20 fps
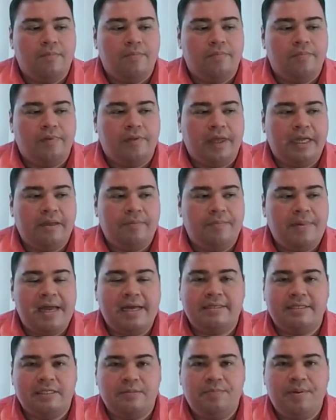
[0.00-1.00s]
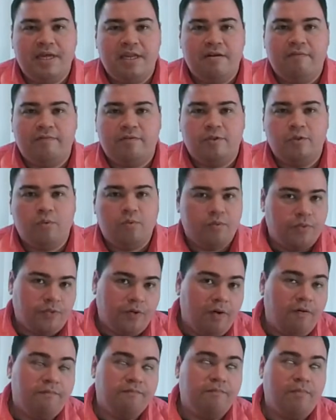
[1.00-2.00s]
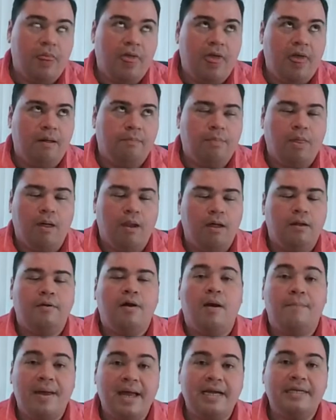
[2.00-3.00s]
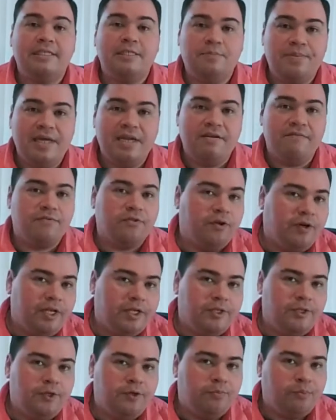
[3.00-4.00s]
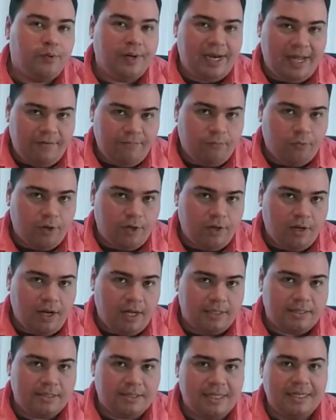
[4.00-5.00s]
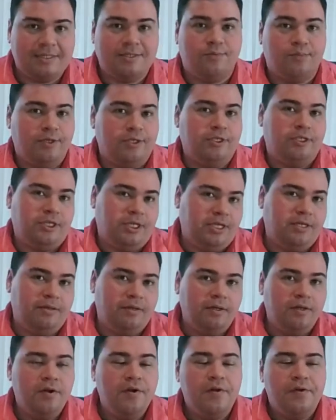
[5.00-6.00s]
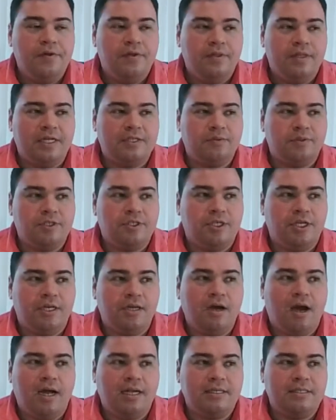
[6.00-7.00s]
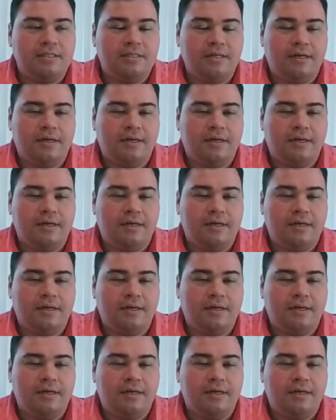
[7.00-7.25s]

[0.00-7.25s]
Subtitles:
like a max speed of 32.84 knots. That's what she got